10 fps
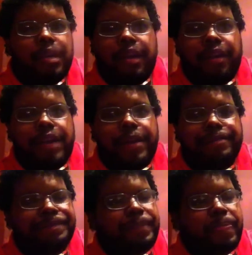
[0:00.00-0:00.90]
Alright.
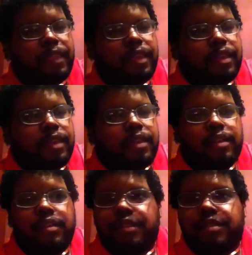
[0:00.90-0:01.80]

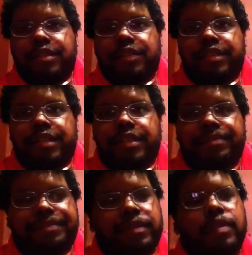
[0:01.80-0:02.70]
This here is
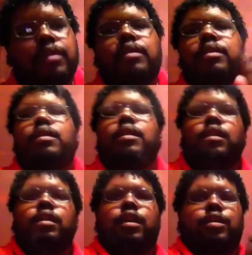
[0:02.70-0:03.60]
it.
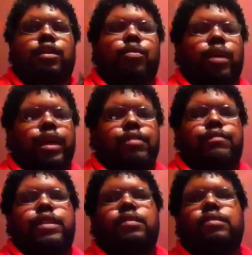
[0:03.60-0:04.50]
Gonna go ahead and
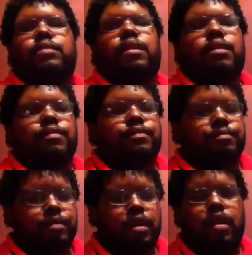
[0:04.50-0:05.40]
finish this off.
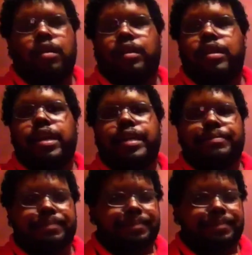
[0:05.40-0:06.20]
Call it a night.